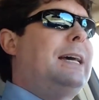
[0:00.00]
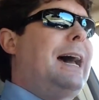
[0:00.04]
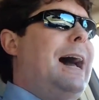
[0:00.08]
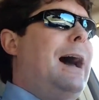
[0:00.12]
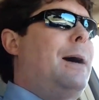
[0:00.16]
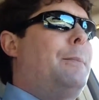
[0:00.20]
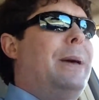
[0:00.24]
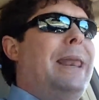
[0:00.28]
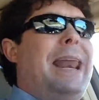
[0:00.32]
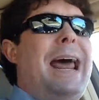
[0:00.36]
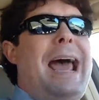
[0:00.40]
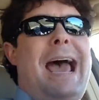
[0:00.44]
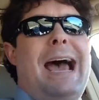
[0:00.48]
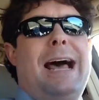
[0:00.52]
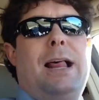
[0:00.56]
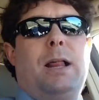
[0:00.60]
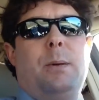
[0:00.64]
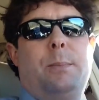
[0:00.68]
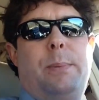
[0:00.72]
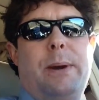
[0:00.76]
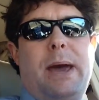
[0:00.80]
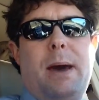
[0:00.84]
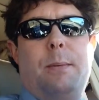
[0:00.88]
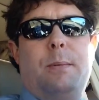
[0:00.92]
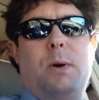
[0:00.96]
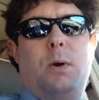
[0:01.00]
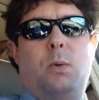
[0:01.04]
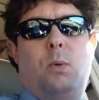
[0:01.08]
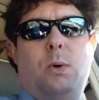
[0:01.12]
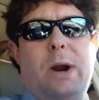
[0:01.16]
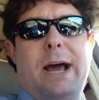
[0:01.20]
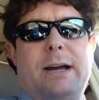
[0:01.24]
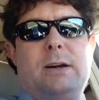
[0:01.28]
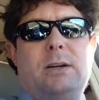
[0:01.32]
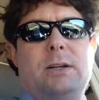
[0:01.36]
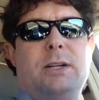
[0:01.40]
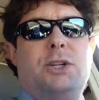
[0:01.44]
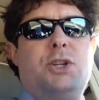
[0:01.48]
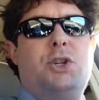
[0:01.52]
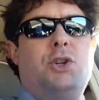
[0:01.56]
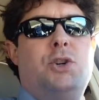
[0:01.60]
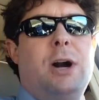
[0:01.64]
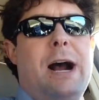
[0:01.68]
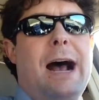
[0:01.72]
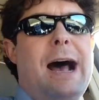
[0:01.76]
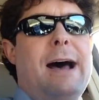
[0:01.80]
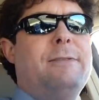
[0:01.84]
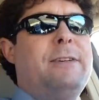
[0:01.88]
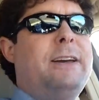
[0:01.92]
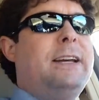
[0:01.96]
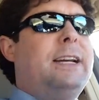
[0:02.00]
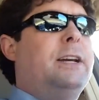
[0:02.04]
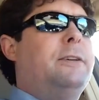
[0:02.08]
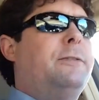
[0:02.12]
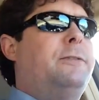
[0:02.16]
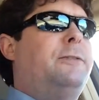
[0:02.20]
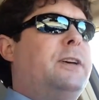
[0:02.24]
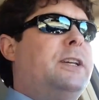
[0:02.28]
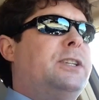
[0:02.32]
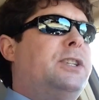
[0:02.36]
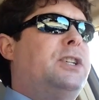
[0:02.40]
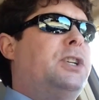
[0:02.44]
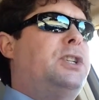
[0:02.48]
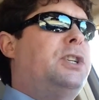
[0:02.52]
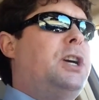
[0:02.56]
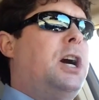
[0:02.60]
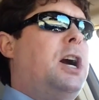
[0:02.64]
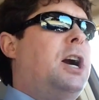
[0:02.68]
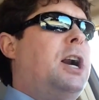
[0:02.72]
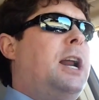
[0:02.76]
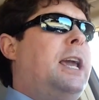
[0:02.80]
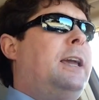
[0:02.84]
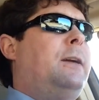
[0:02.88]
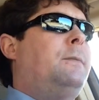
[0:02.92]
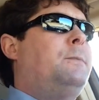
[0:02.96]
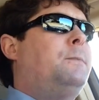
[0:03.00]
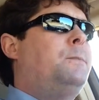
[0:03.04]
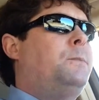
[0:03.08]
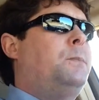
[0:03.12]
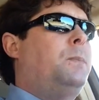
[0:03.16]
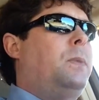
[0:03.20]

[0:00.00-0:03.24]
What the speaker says: I'm an Alabama reckless driving defense attorney.